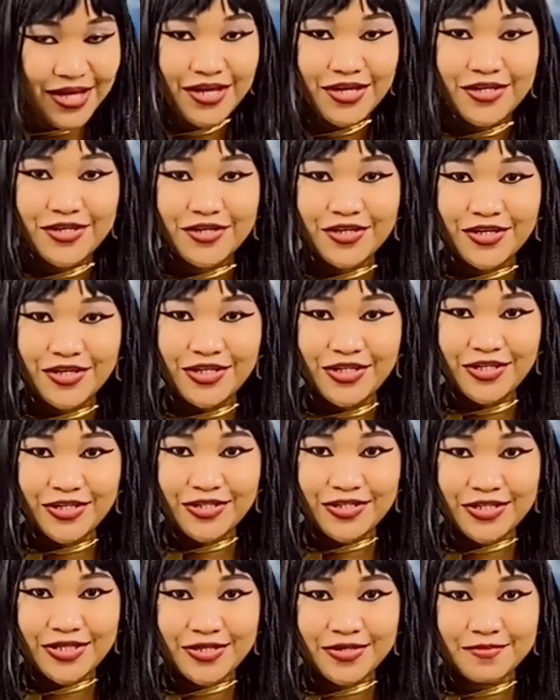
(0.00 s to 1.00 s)
You could
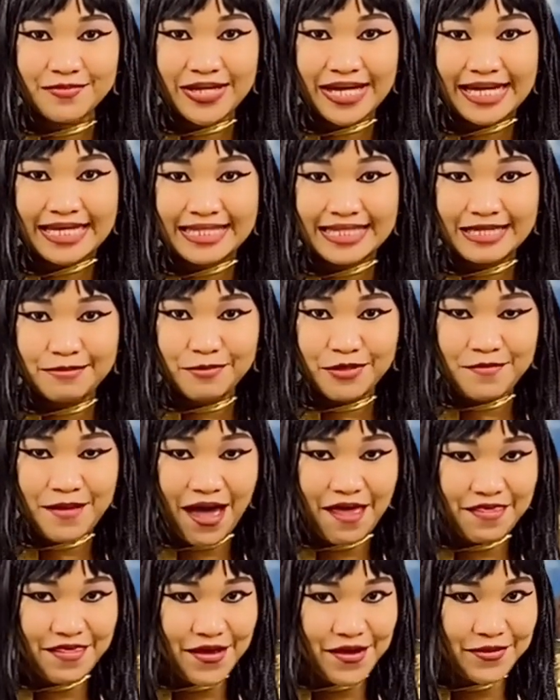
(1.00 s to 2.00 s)
consider me a
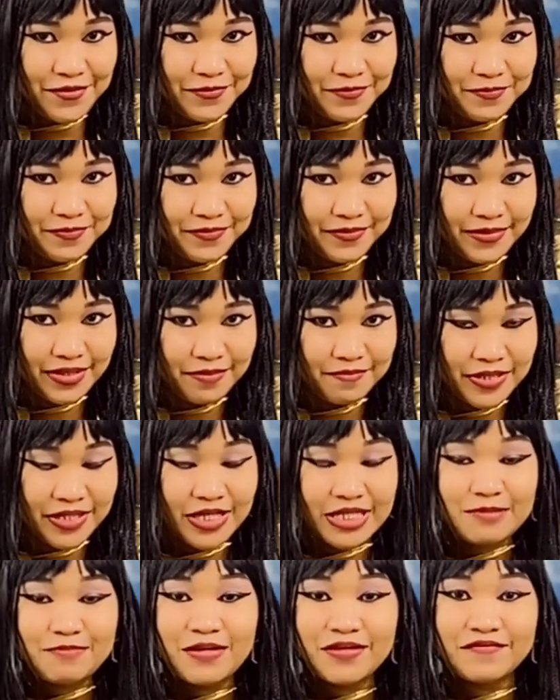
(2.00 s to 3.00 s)
diplomat, though,
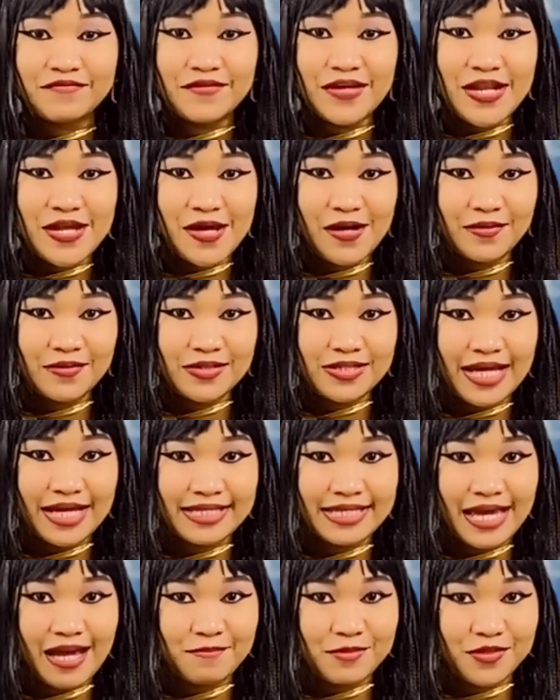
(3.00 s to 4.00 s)
because my videos
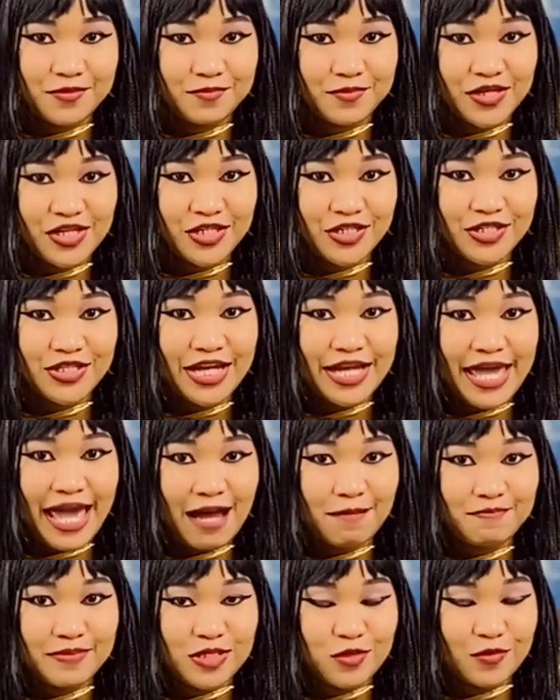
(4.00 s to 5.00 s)
attempt to bridge the
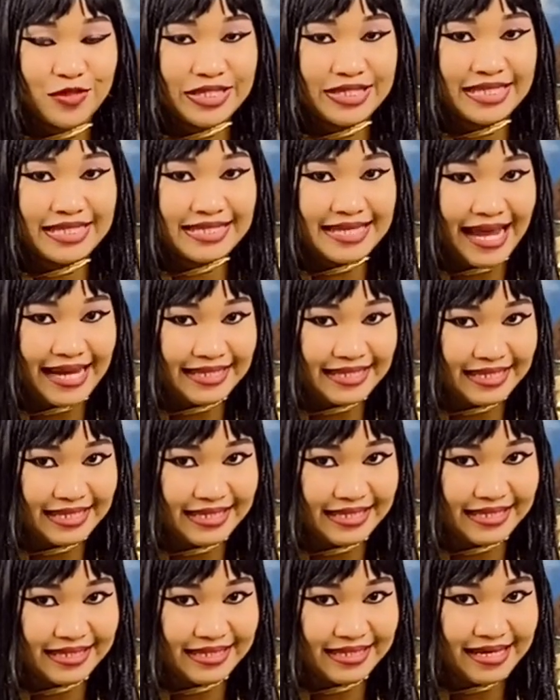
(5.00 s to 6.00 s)
gap between the
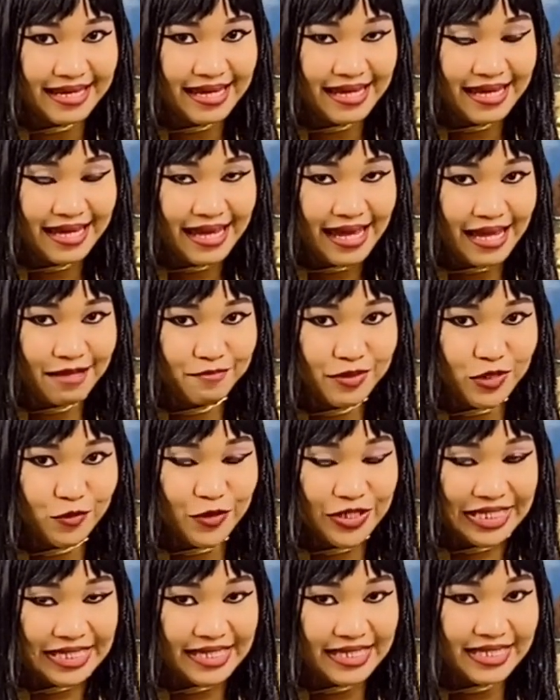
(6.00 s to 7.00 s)
sexes and
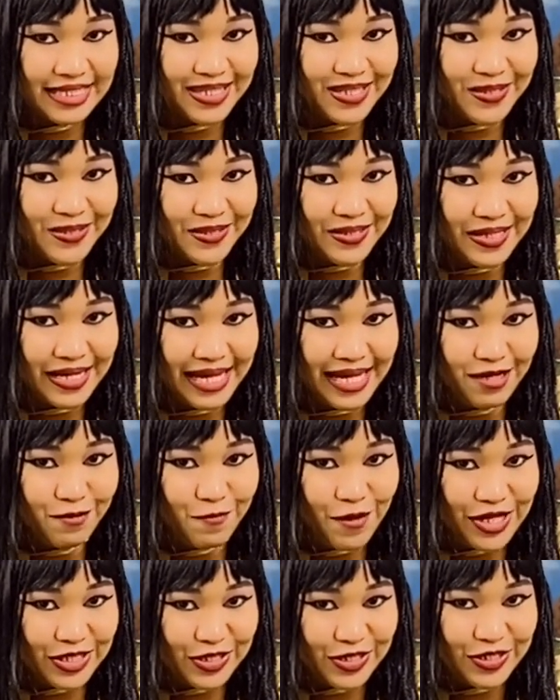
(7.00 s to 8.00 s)
between Eastern and
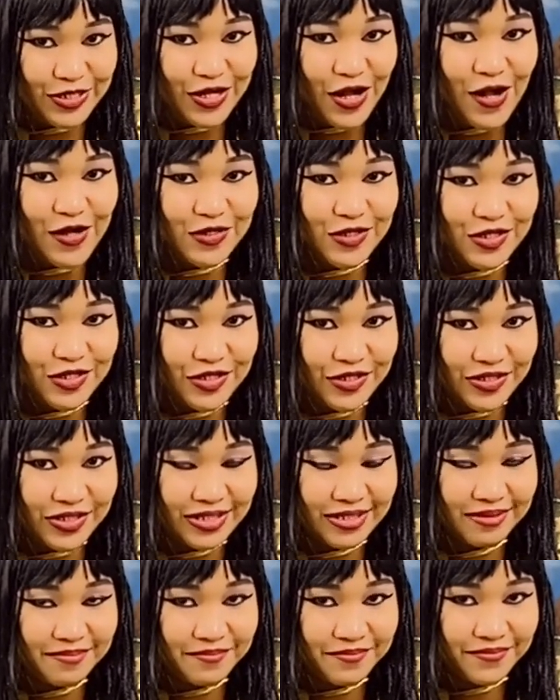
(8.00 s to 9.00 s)
Western
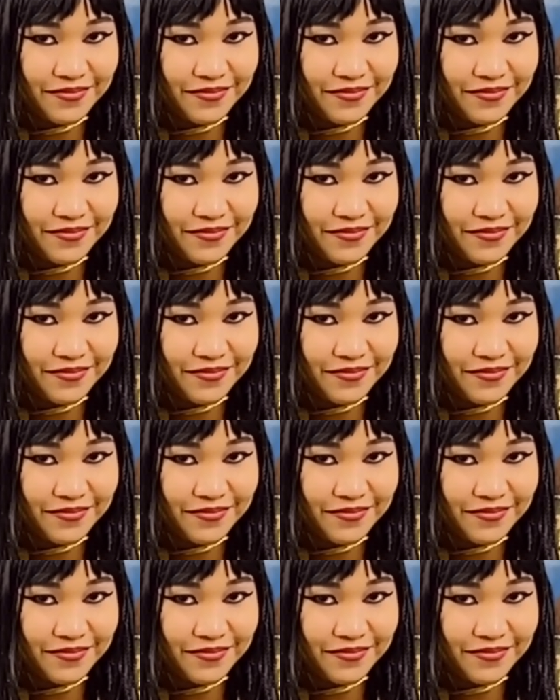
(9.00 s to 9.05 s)
cultures.